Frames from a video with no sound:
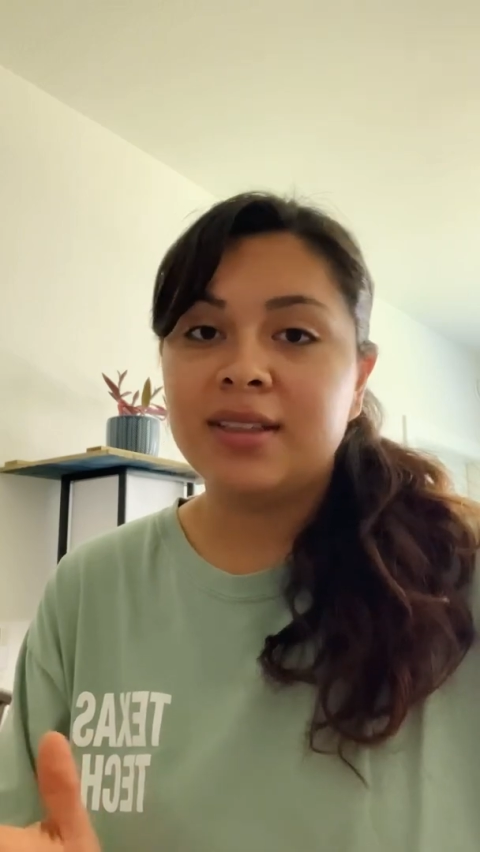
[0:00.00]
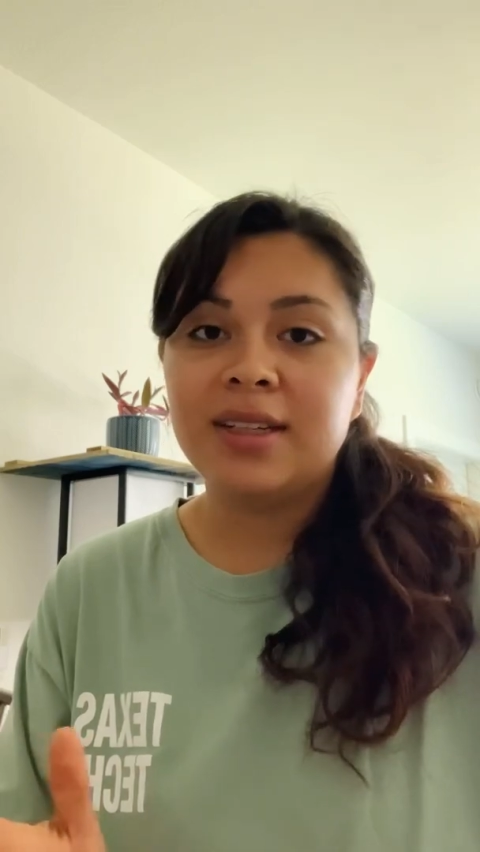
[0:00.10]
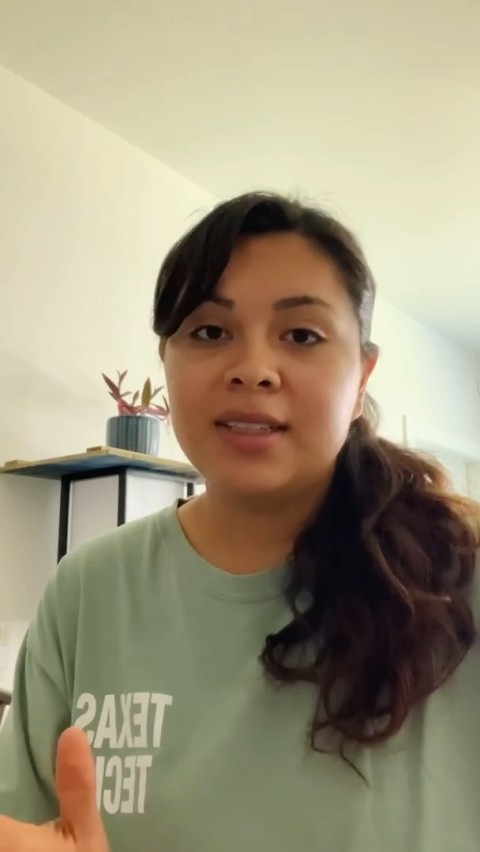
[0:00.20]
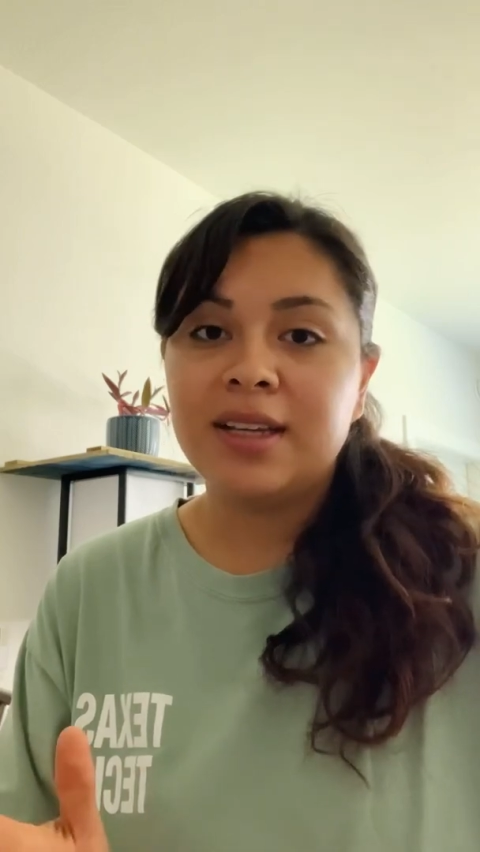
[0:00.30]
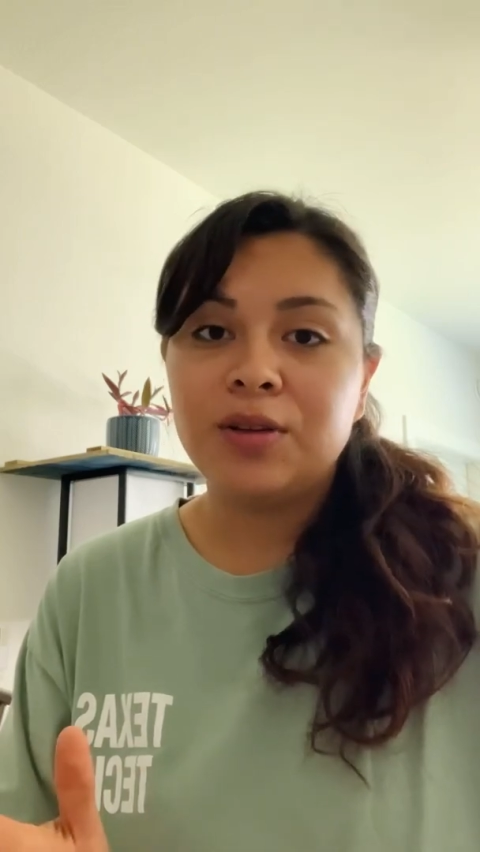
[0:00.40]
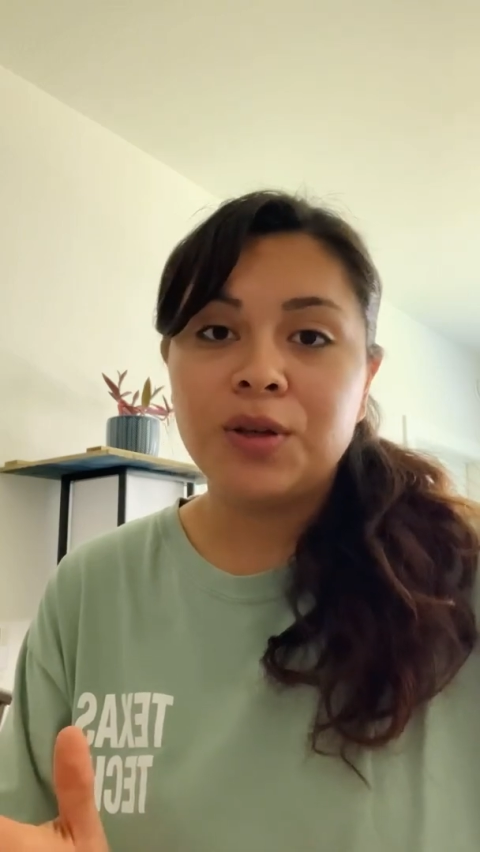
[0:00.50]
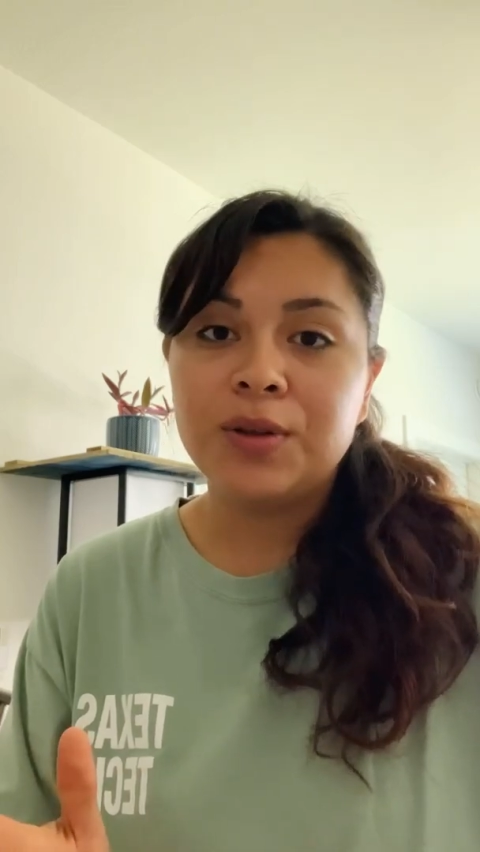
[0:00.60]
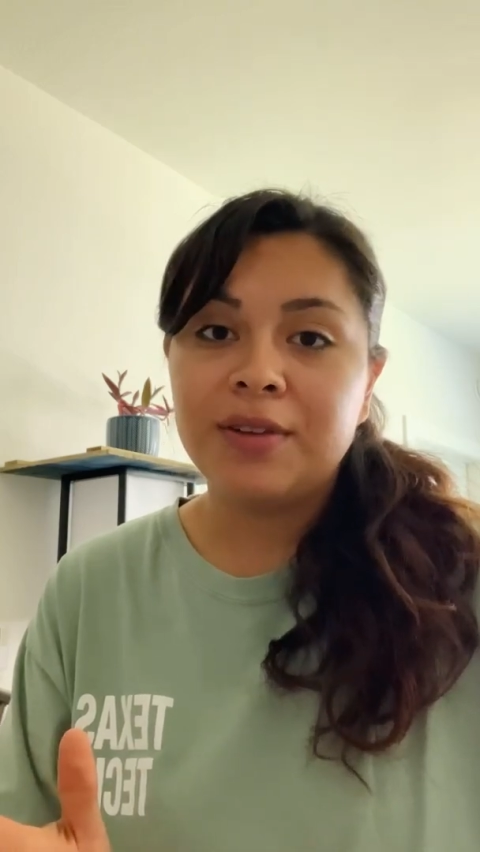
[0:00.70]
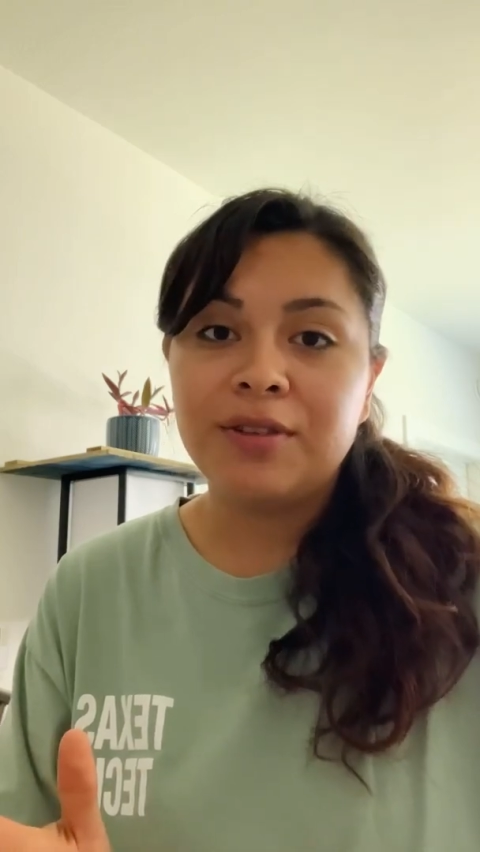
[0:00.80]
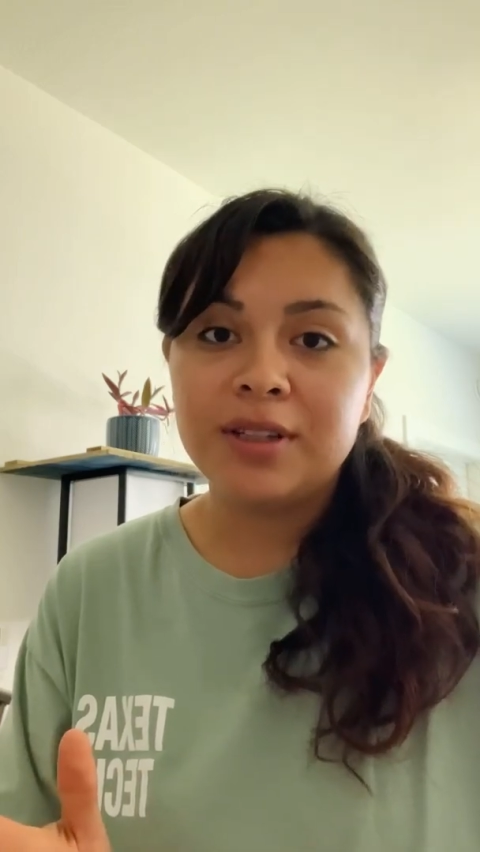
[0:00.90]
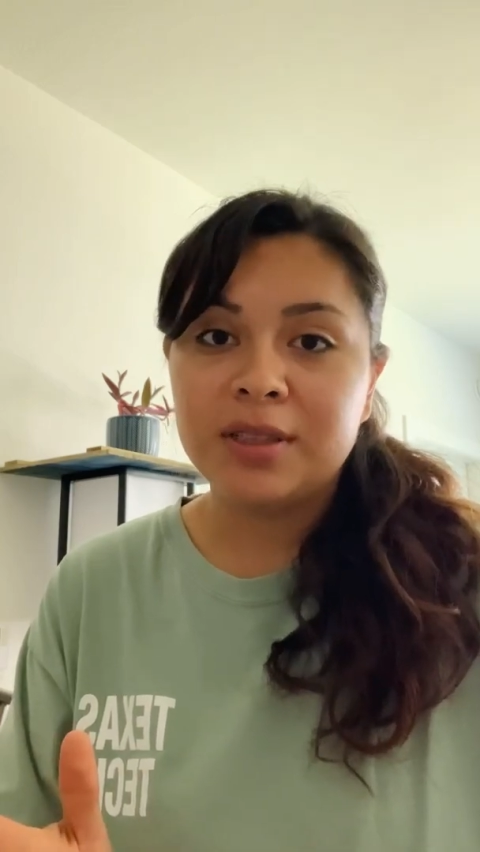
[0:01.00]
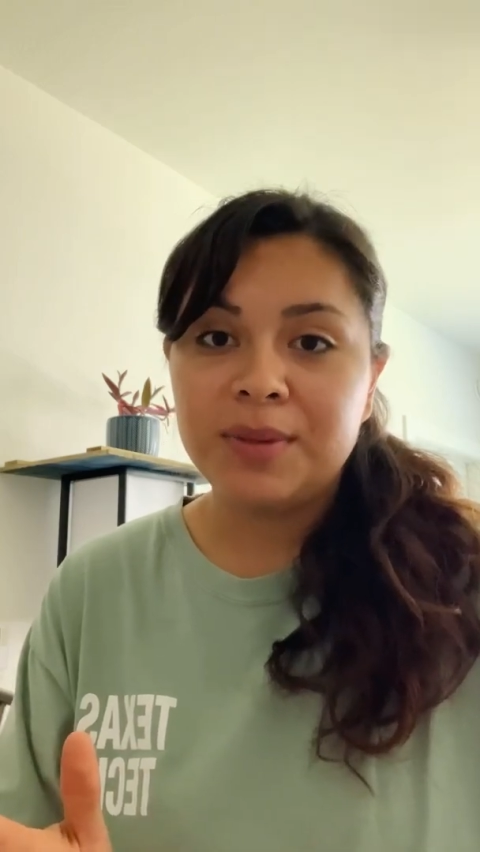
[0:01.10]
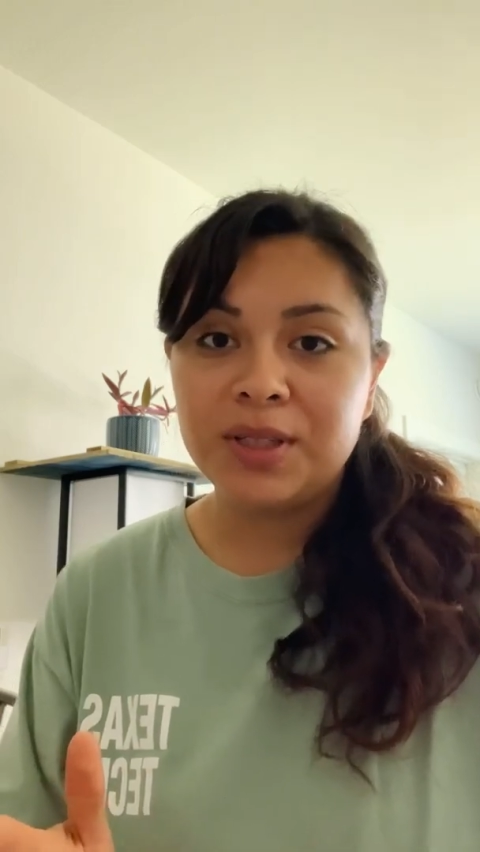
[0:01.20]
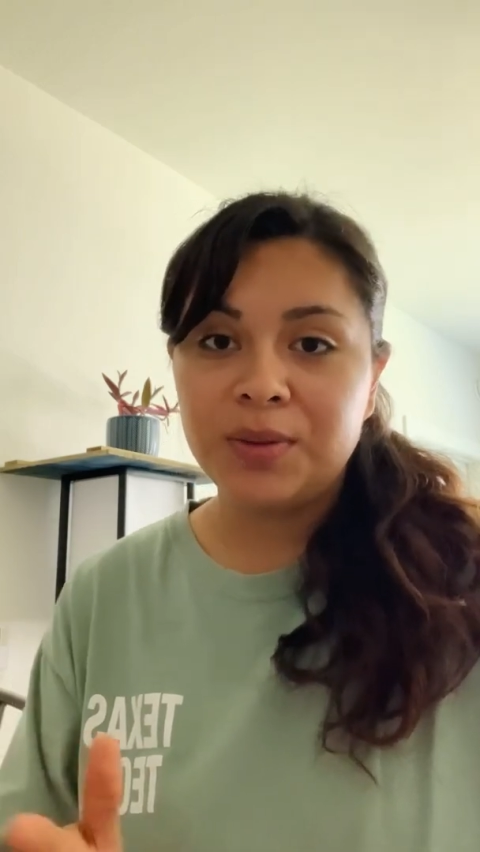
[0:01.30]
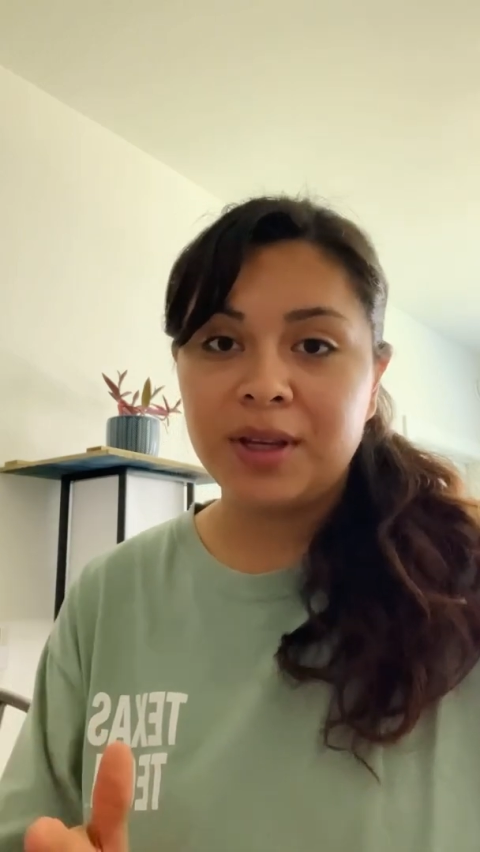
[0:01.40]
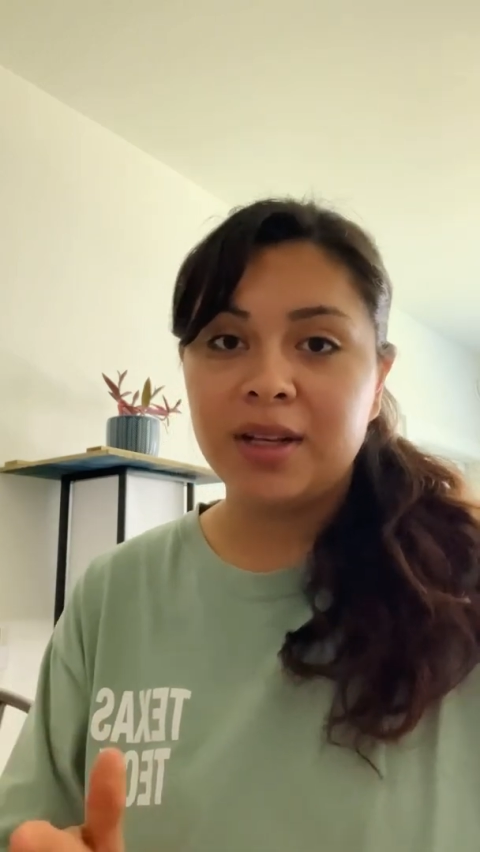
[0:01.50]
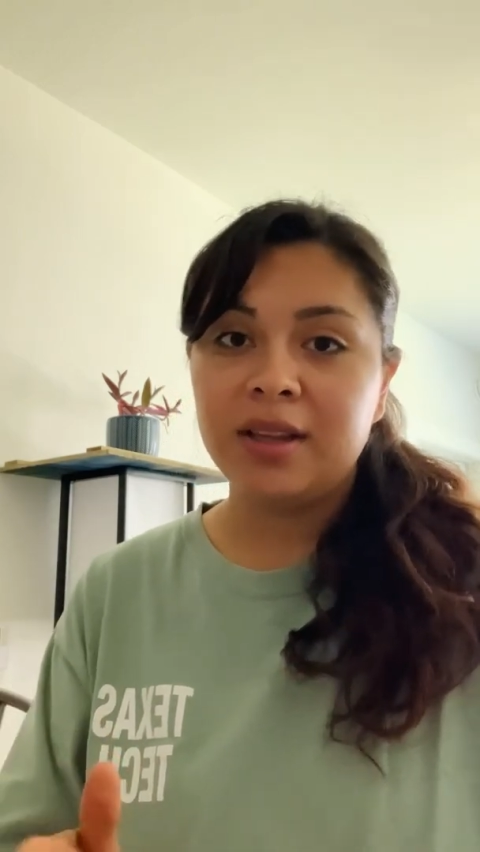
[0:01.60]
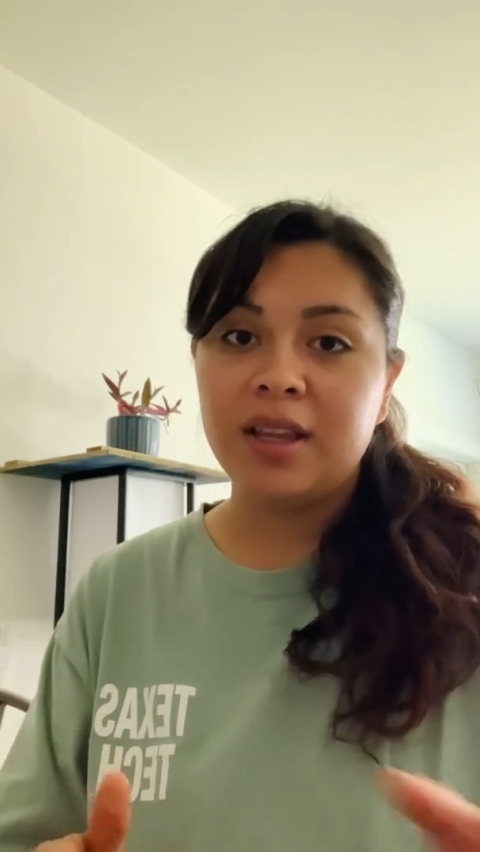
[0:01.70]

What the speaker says: could tell no difference between